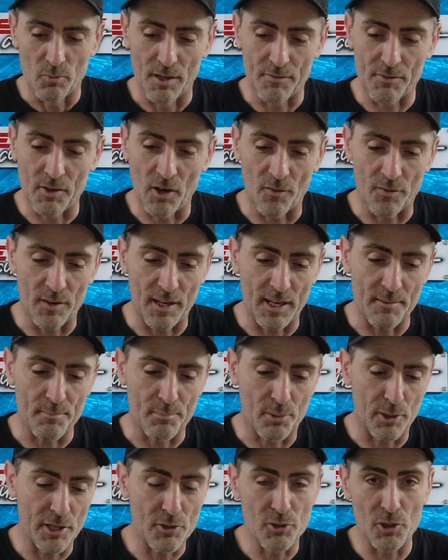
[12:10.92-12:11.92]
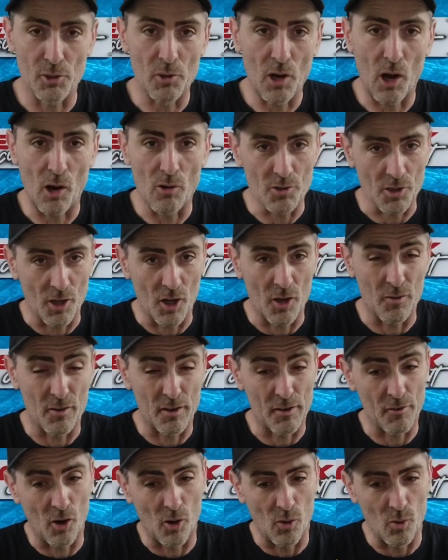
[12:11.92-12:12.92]
We've got the pre-drilled holes,
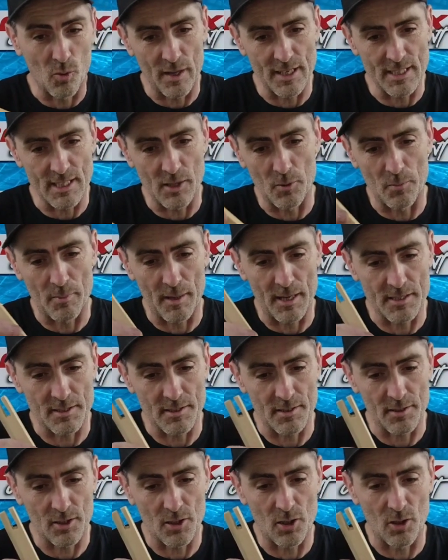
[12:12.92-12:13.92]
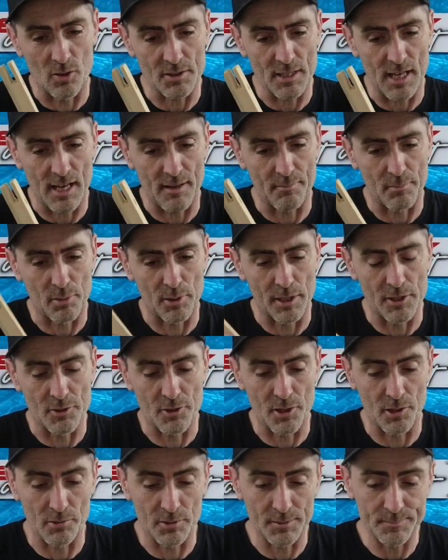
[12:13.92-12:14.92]
hopefully you've got all these little bits cut and
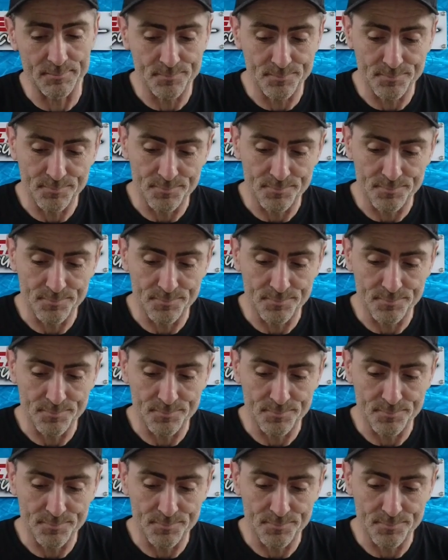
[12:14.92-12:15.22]
pre-drilled.